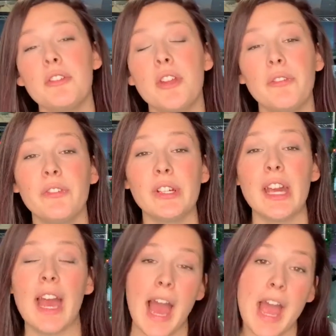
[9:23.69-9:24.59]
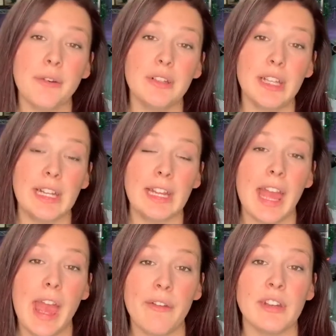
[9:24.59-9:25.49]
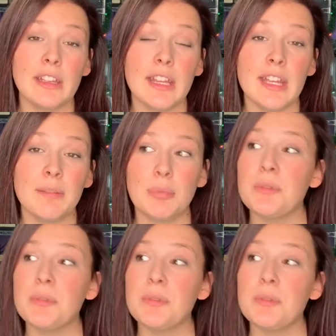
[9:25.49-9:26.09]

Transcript: Don't forget, I will link everything,